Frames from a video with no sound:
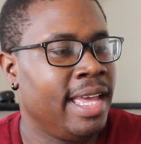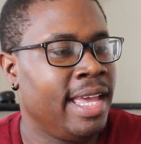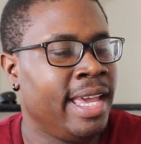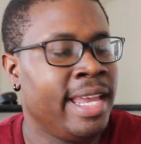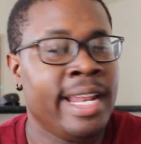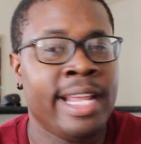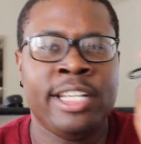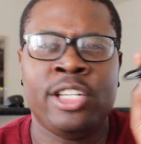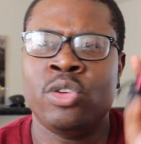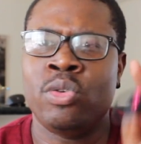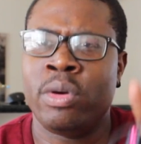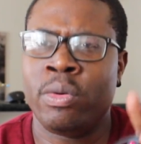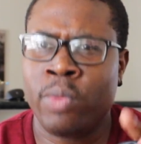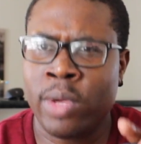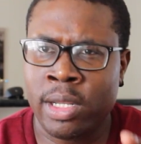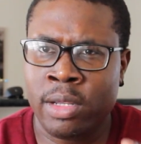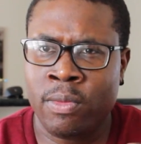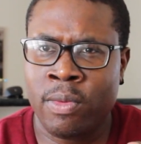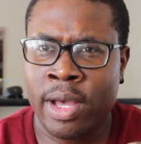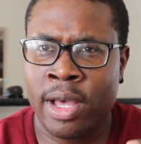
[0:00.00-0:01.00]
And they do it
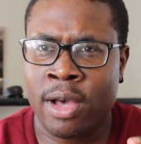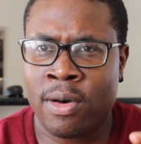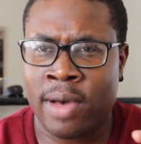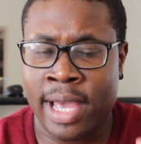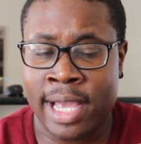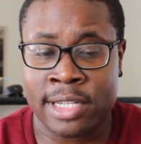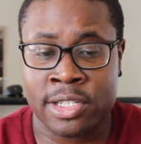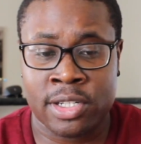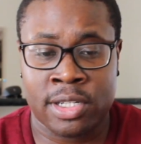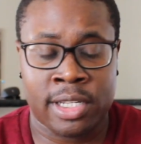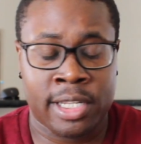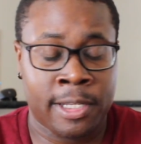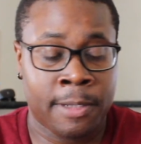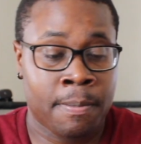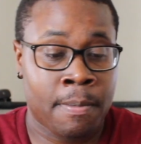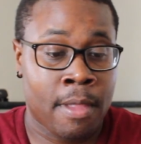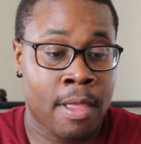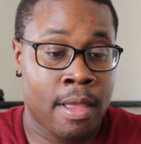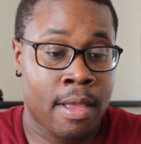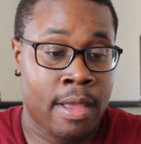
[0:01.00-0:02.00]
really well, actually,
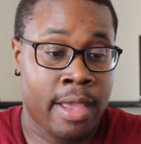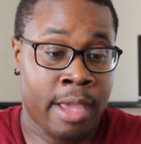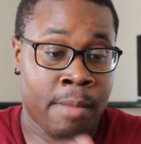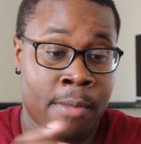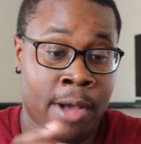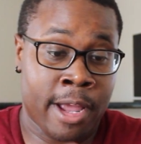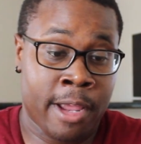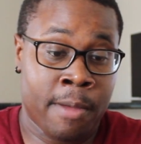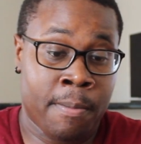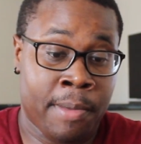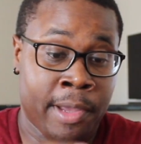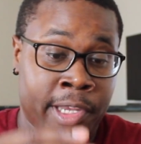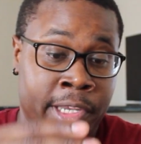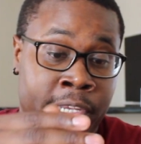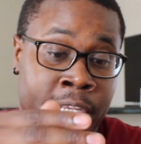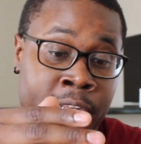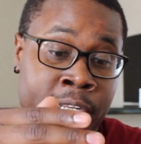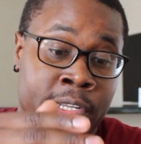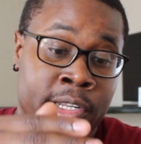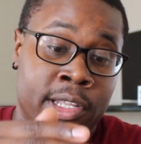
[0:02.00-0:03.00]
in my
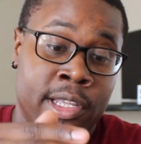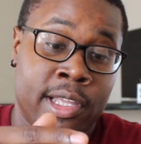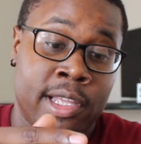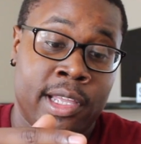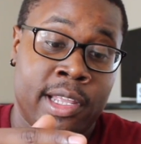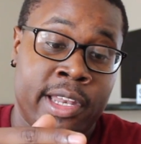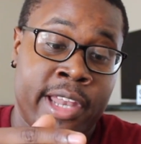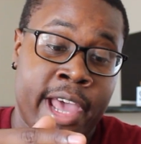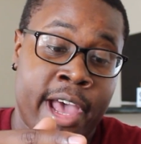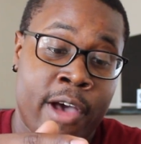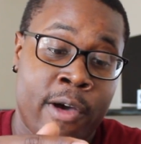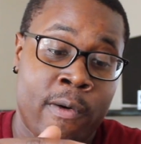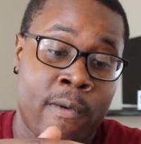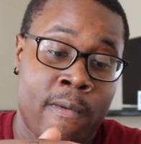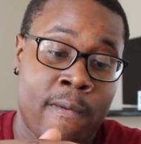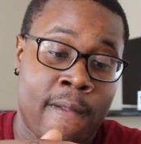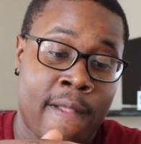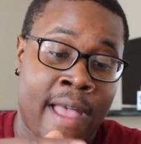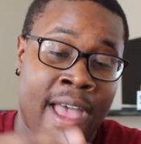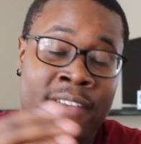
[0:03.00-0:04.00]
opinion. Now,
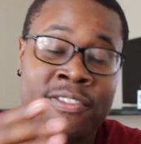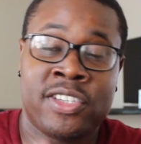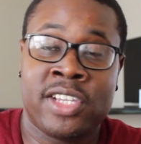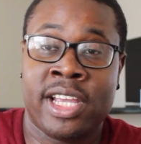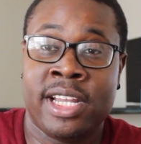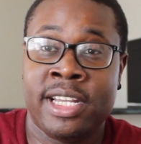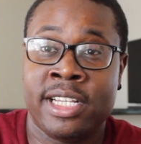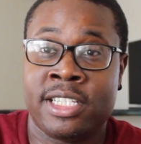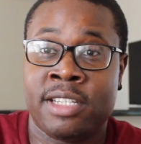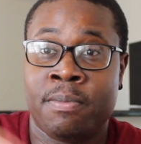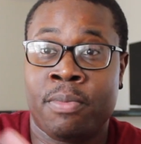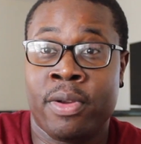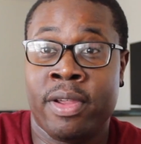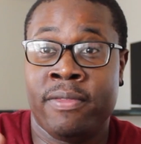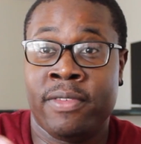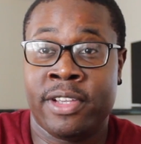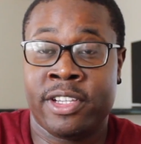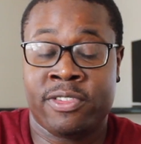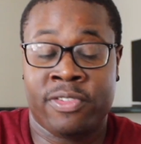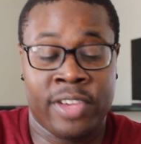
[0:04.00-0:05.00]
I've said this in
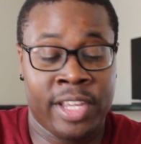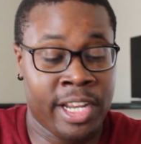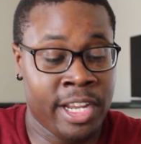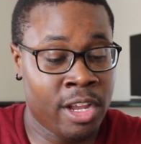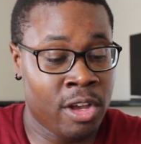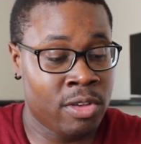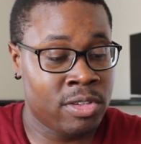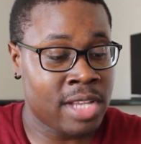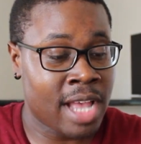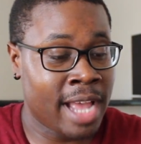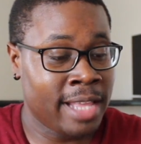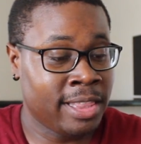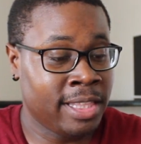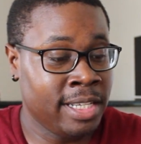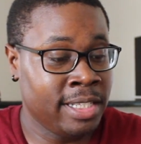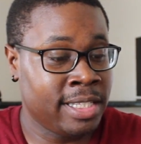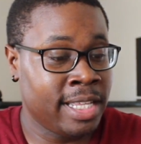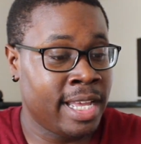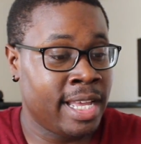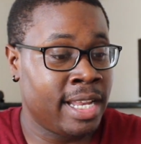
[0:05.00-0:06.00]
previous videos. I
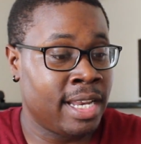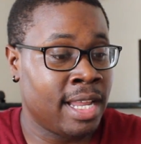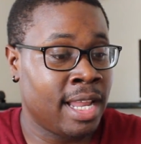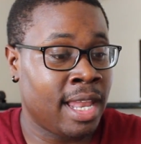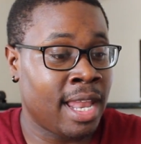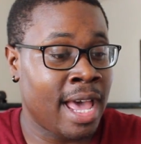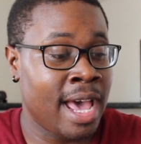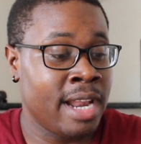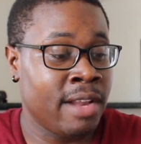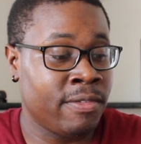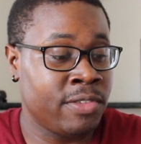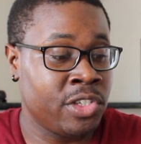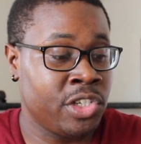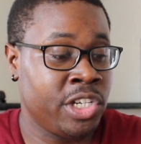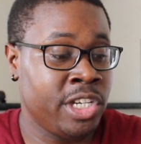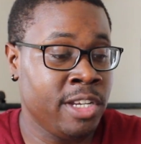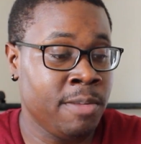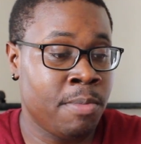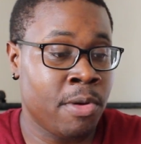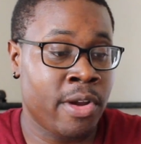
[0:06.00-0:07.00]
think that a lot of
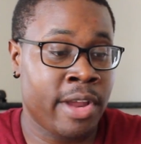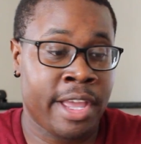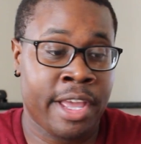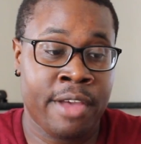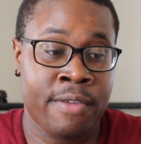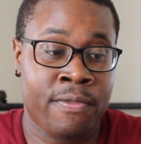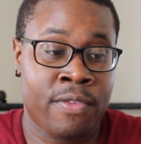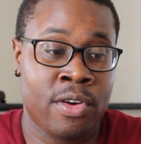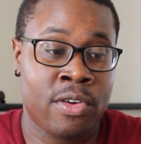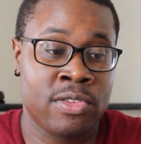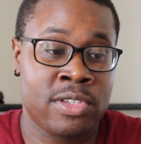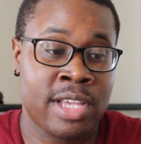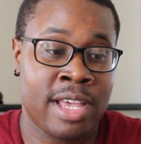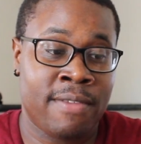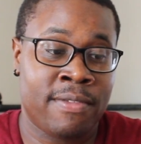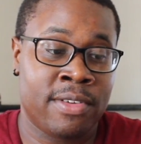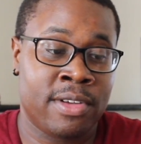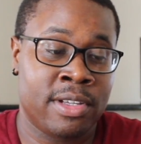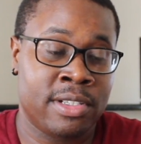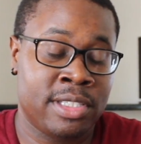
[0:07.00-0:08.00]
cheaper headphones
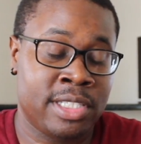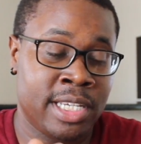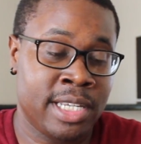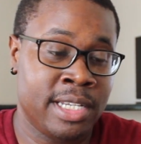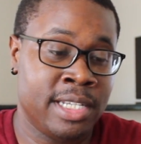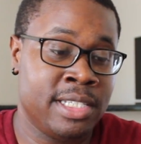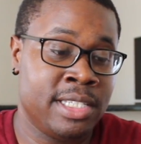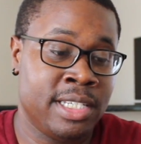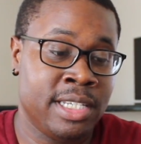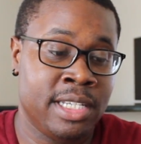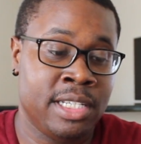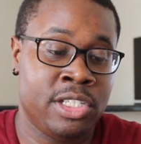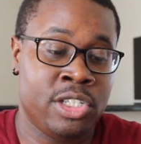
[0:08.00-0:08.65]
have a tendency